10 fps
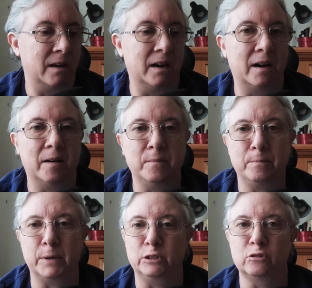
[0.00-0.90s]

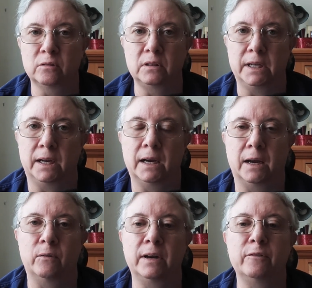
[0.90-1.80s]
but truly,
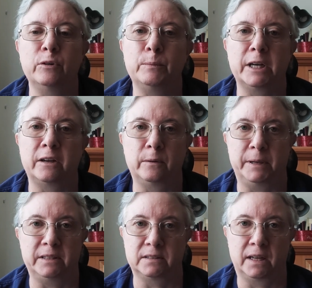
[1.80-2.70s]
I want everybody to
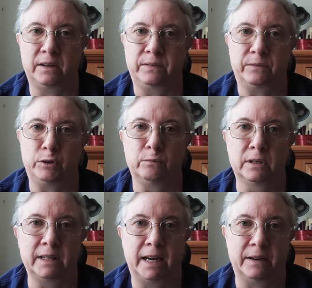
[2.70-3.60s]
be safe. If you
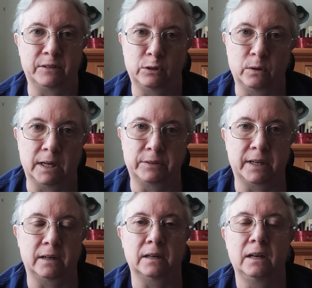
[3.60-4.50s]
really have to go out
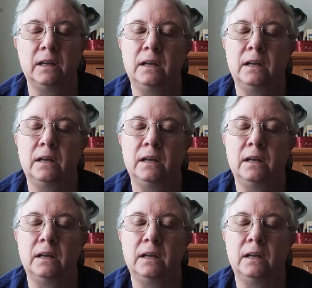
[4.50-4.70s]
there,